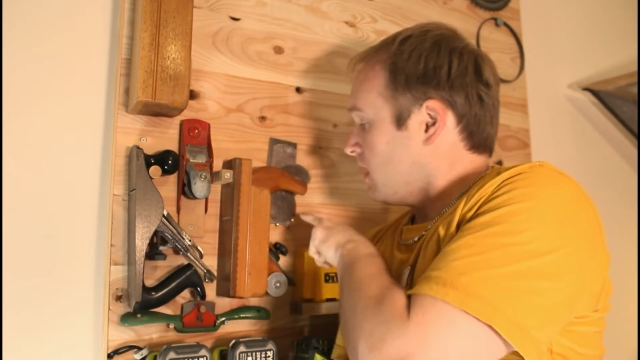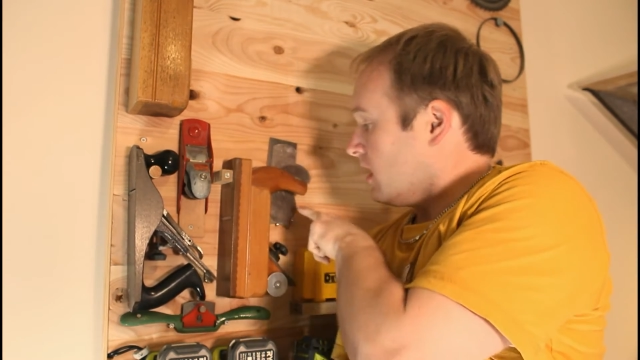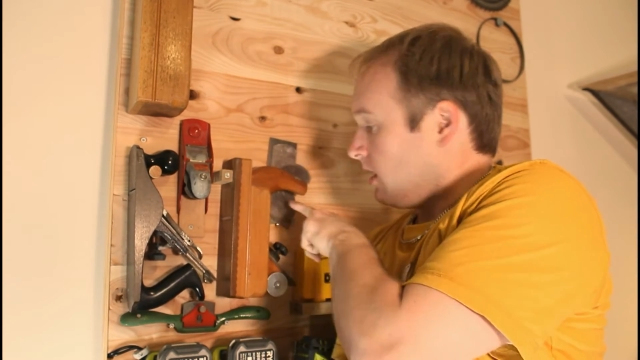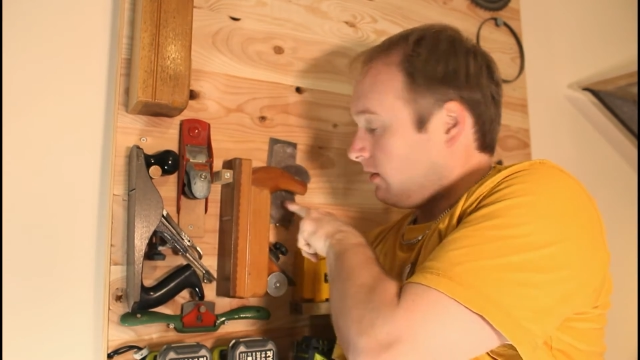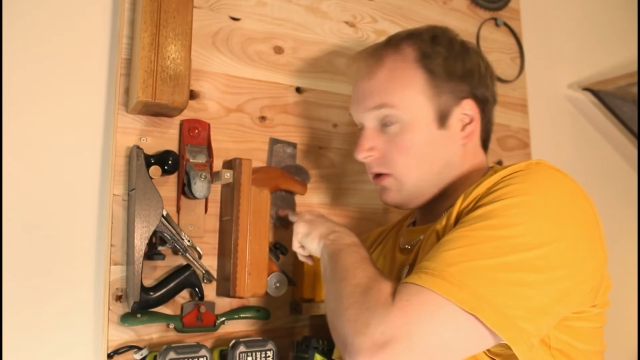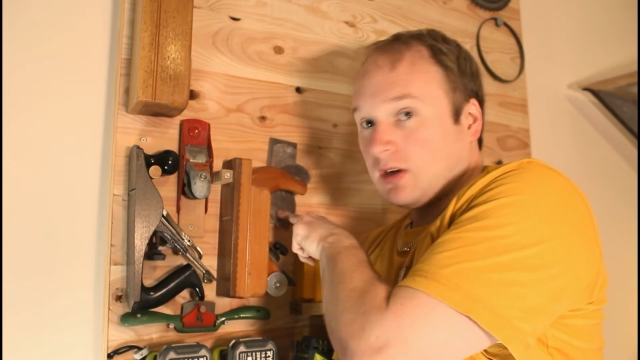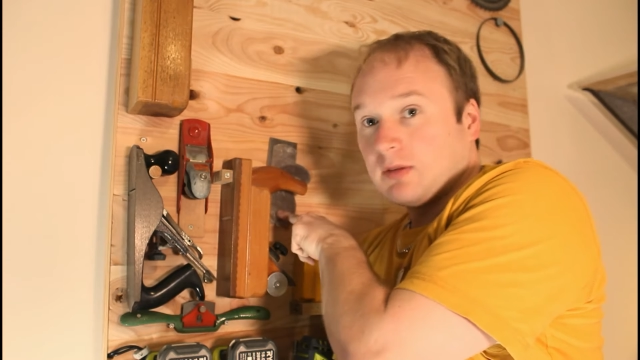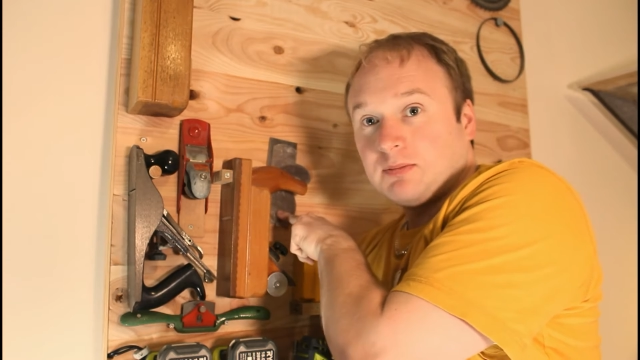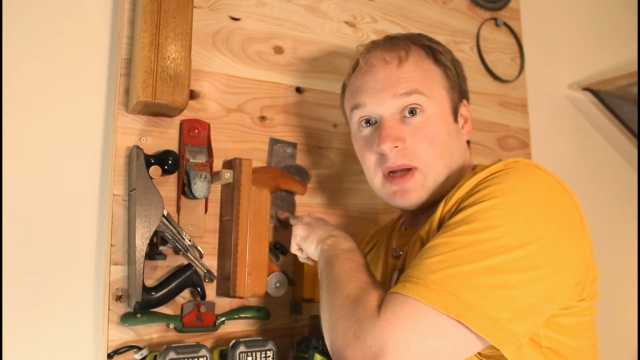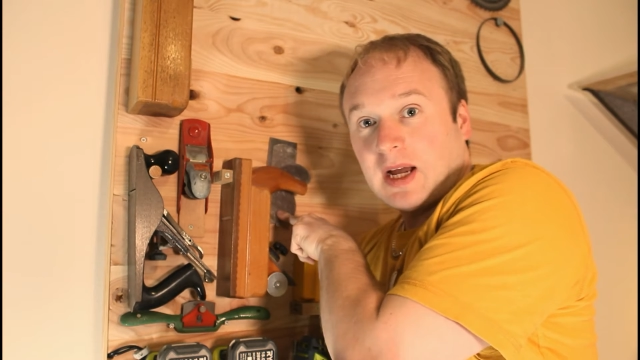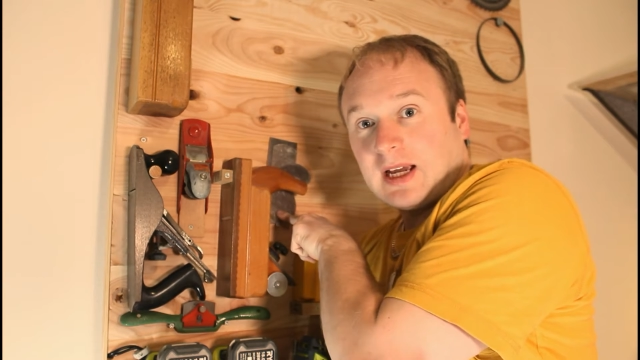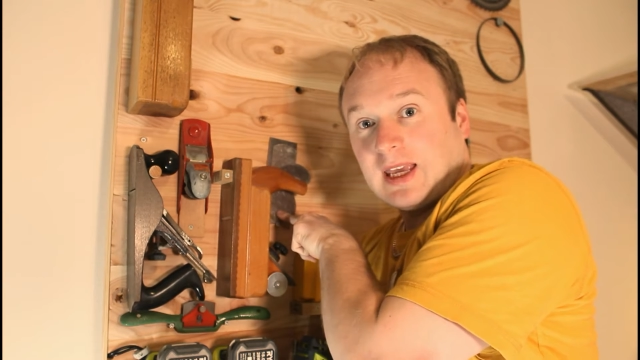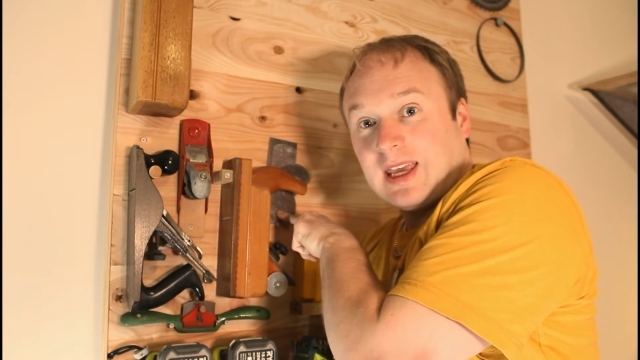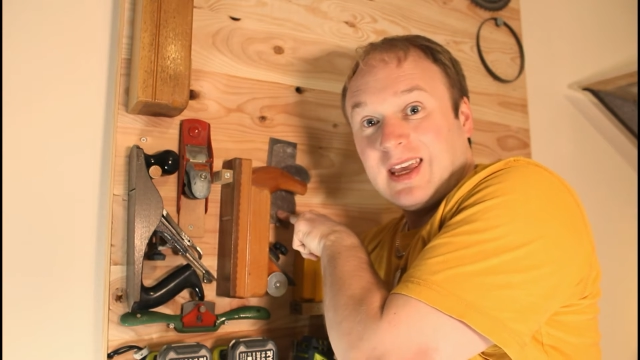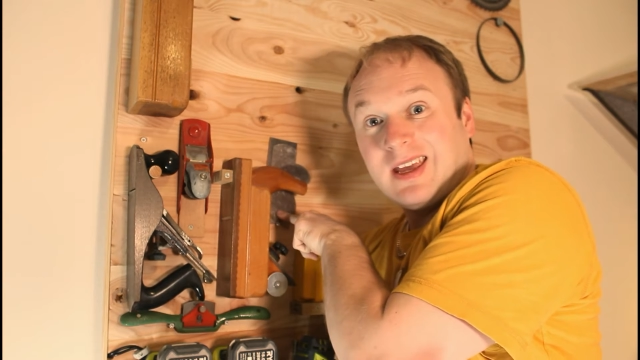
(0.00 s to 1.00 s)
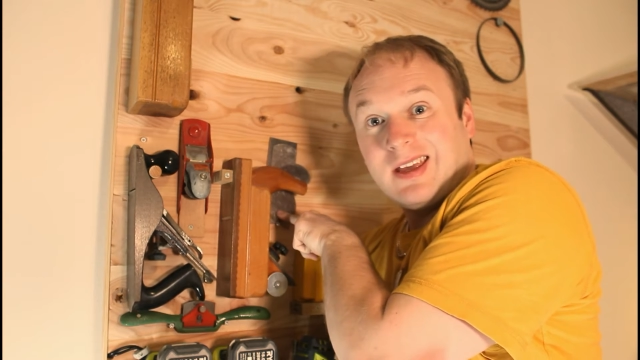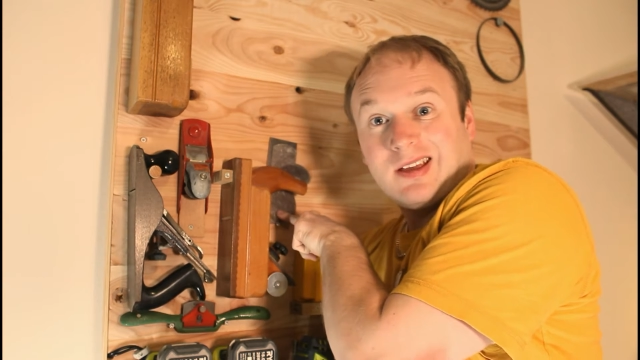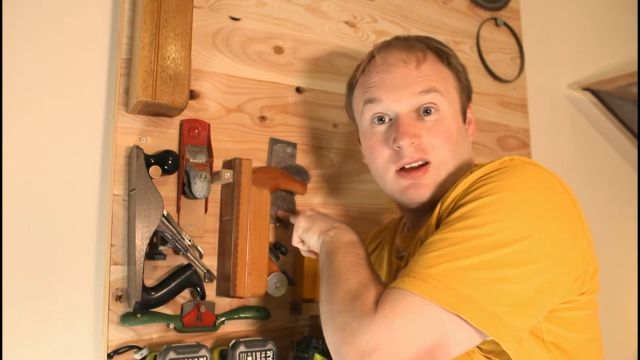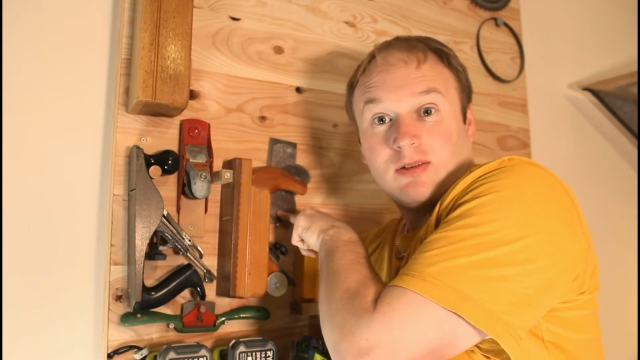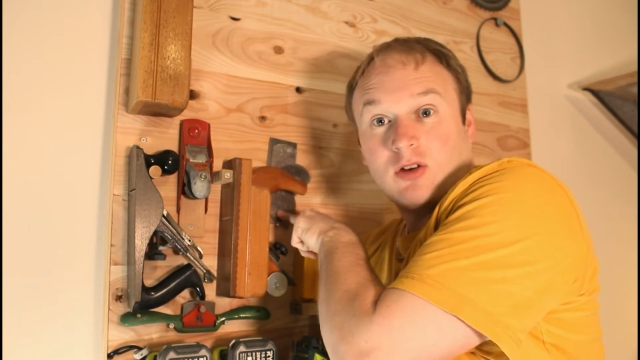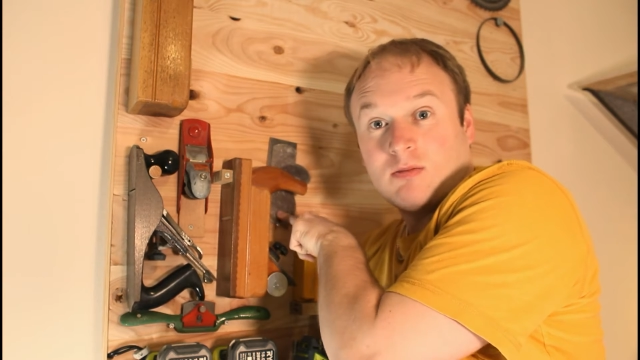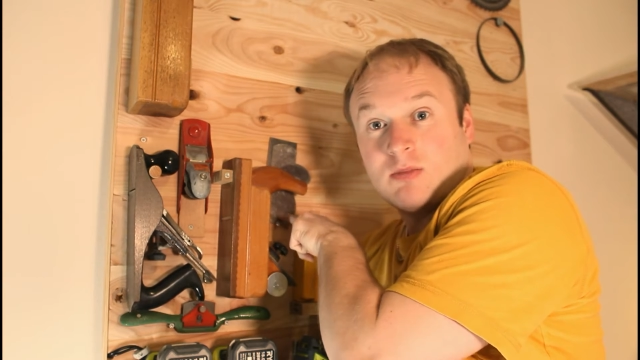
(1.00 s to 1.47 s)
I've got back here,
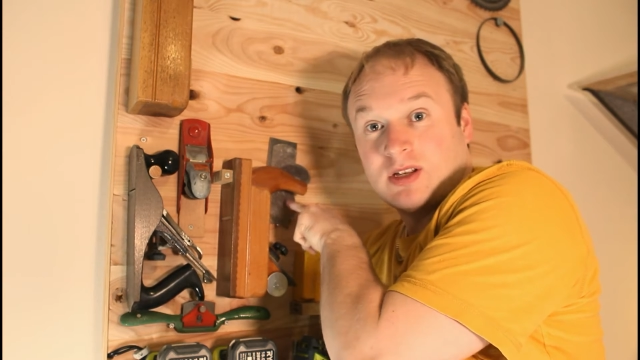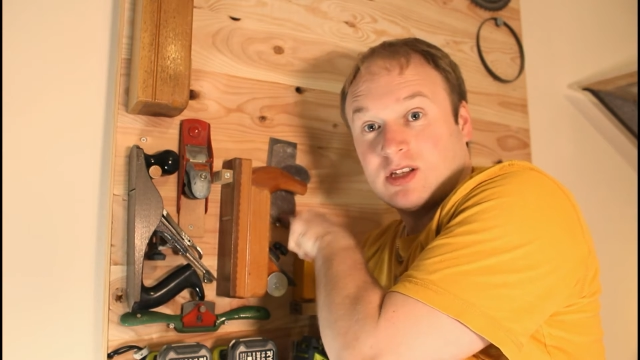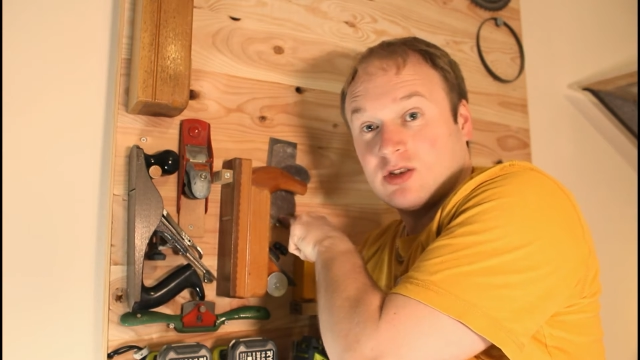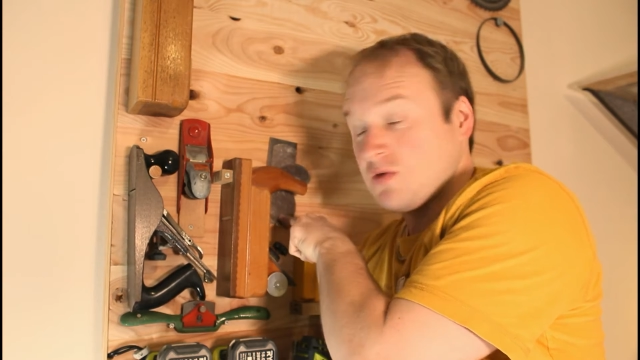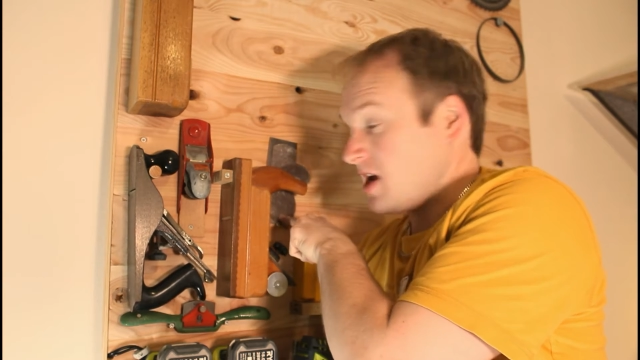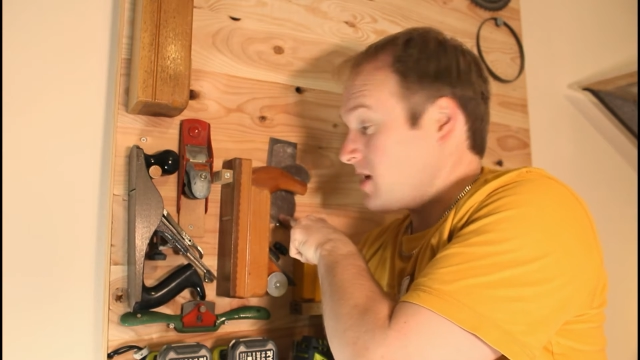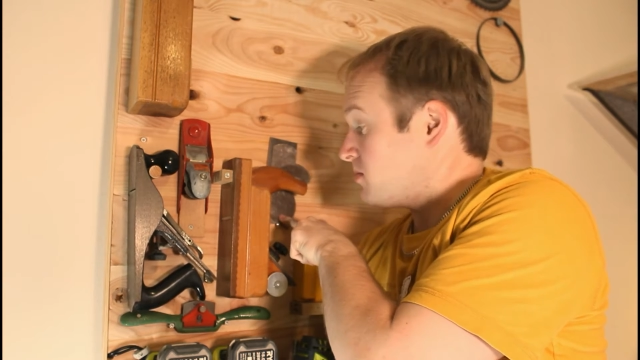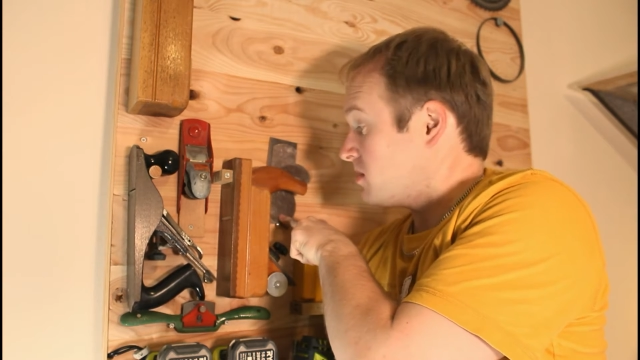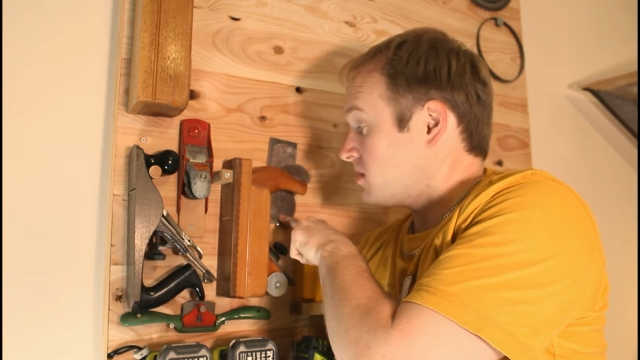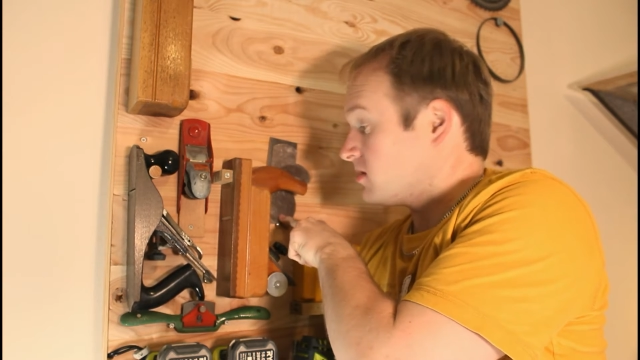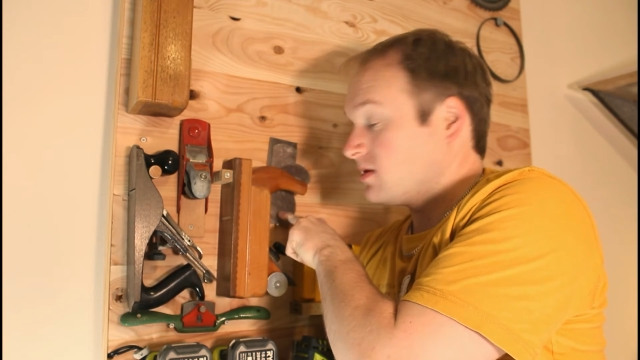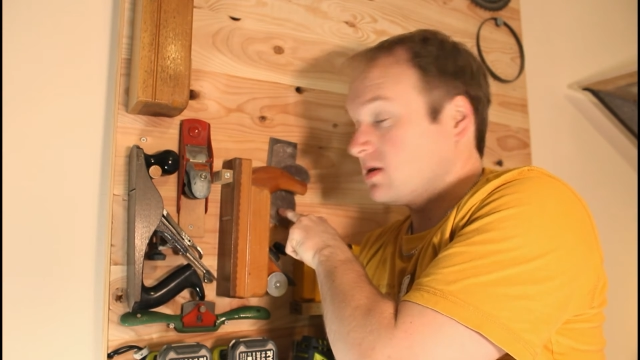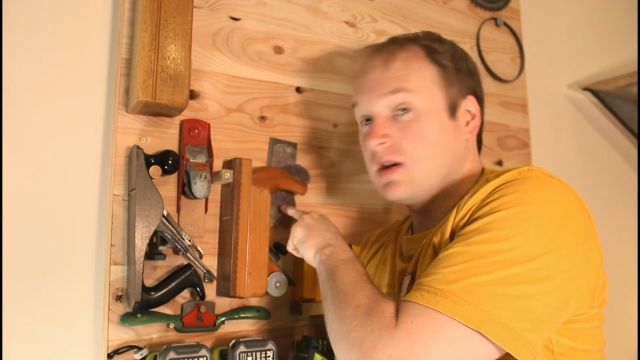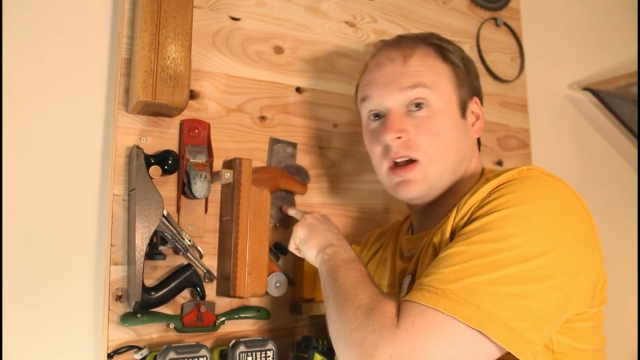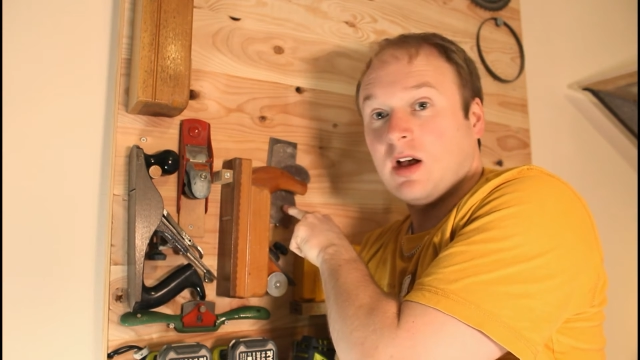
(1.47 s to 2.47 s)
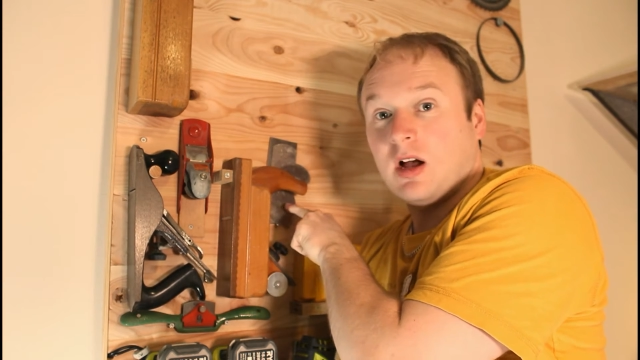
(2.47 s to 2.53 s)
I've got my scrapers.